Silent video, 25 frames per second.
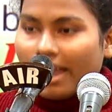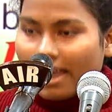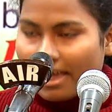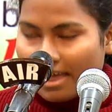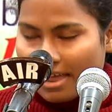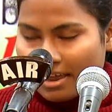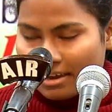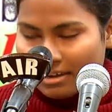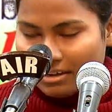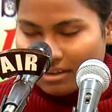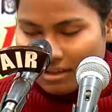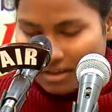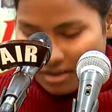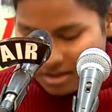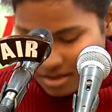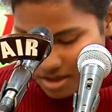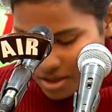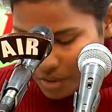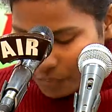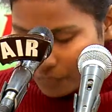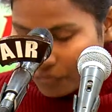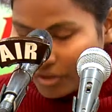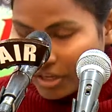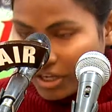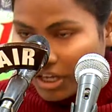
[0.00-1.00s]
and
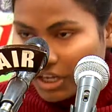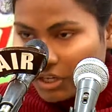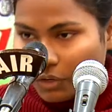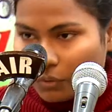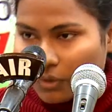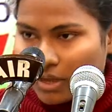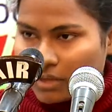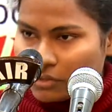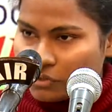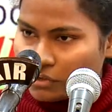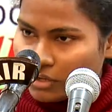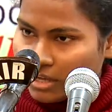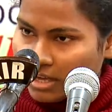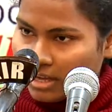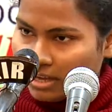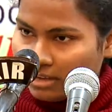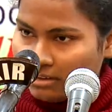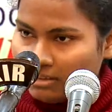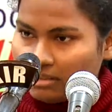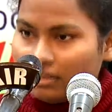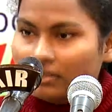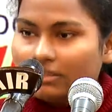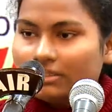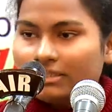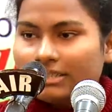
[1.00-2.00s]
we need to
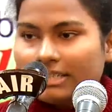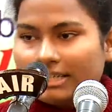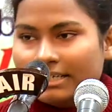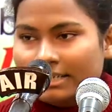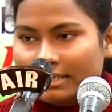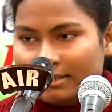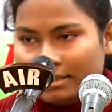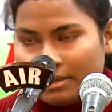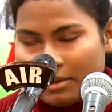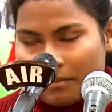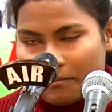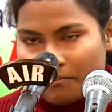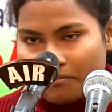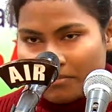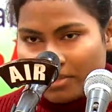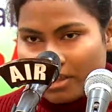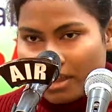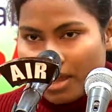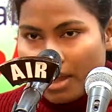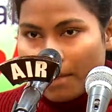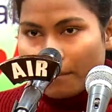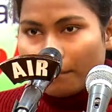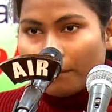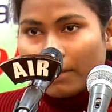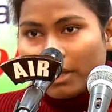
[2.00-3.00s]
educate the girl.
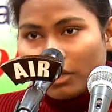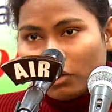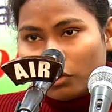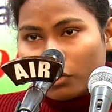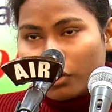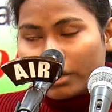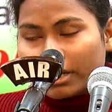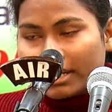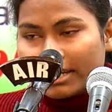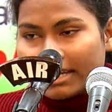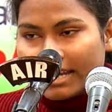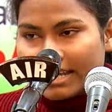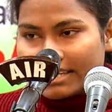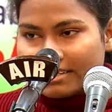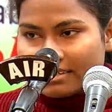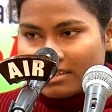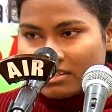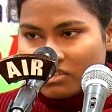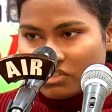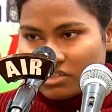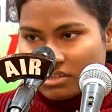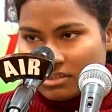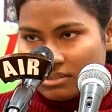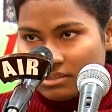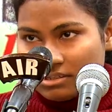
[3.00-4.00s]
Many
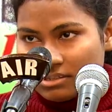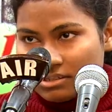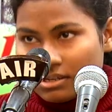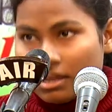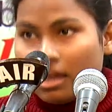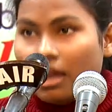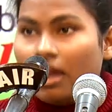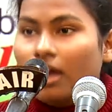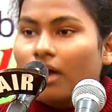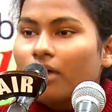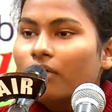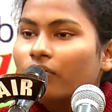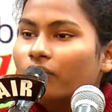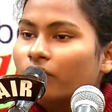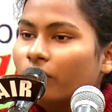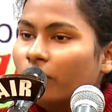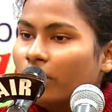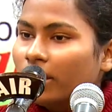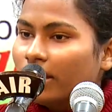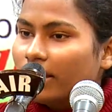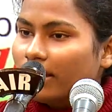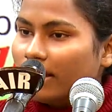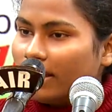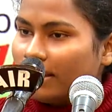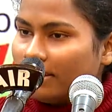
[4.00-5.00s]
organizations
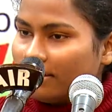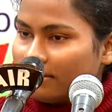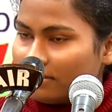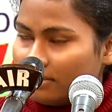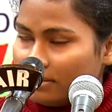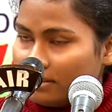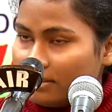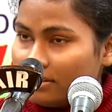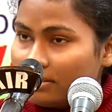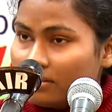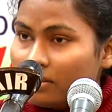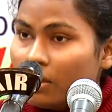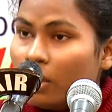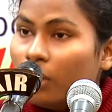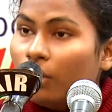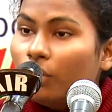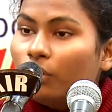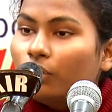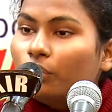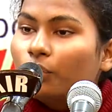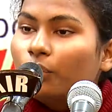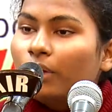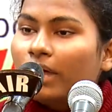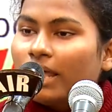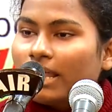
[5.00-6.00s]
work under this
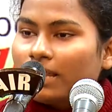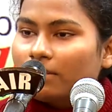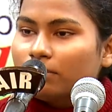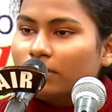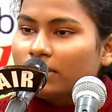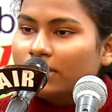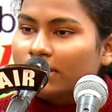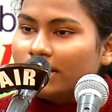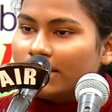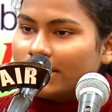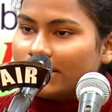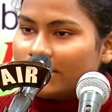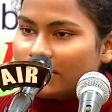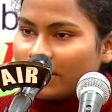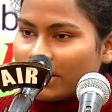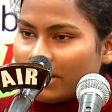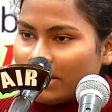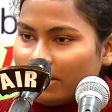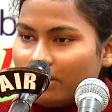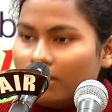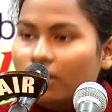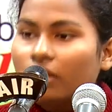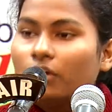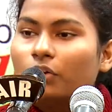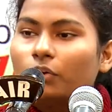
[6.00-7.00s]
to help the girl
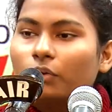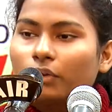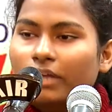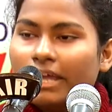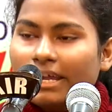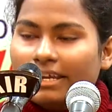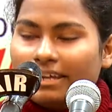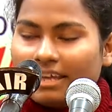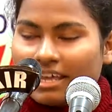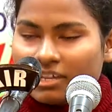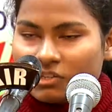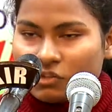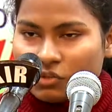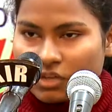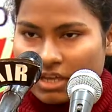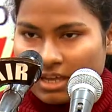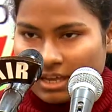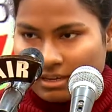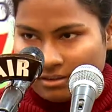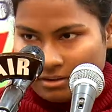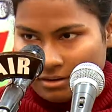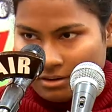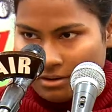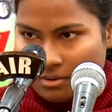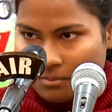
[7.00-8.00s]
child to get
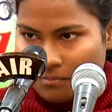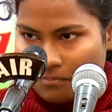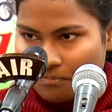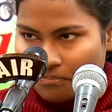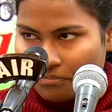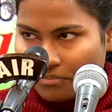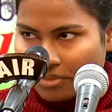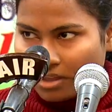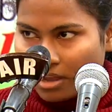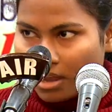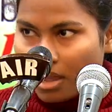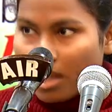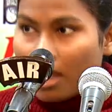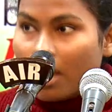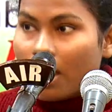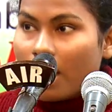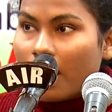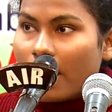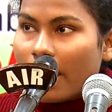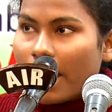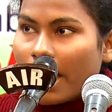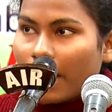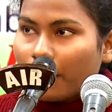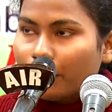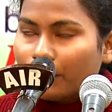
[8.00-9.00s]
educated.
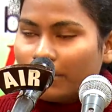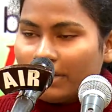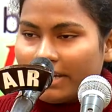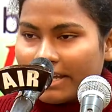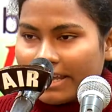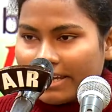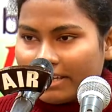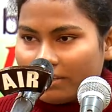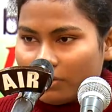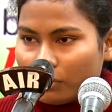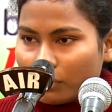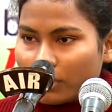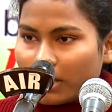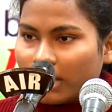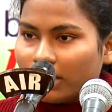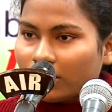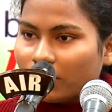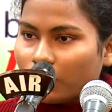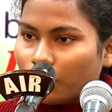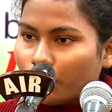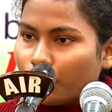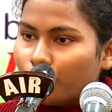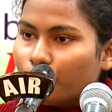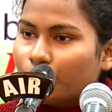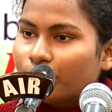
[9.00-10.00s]
I would like to
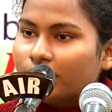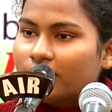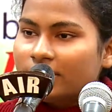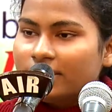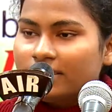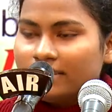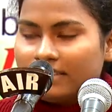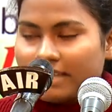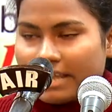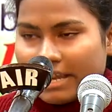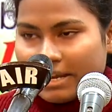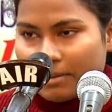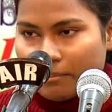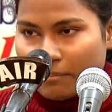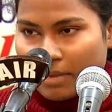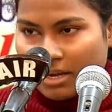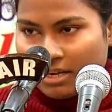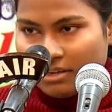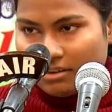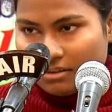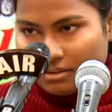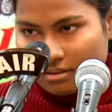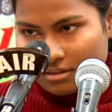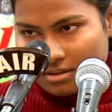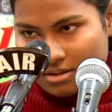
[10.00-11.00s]
conclude with a
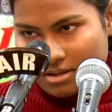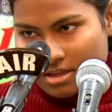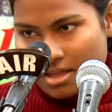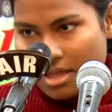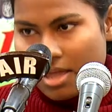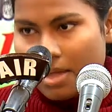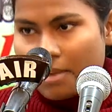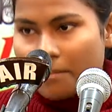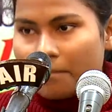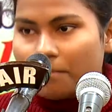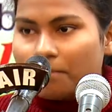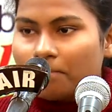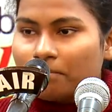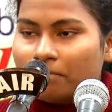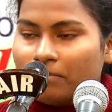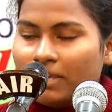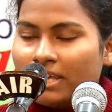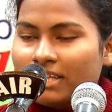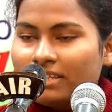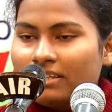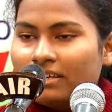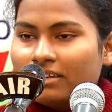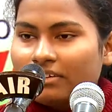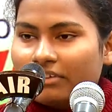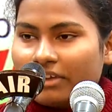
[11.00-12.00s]
statement.
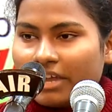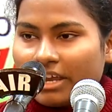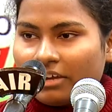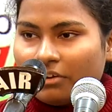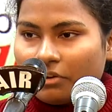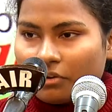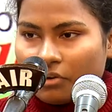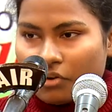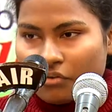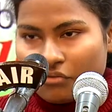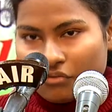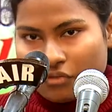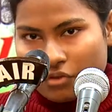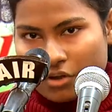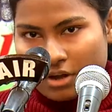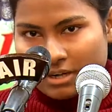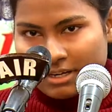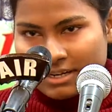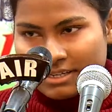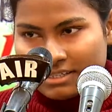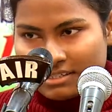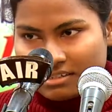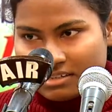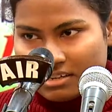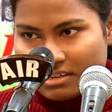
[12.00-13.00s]
Be the creator of your
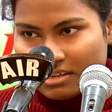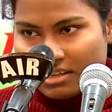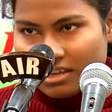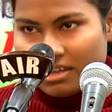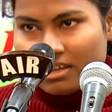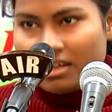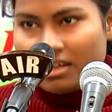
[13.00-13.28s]
destiny.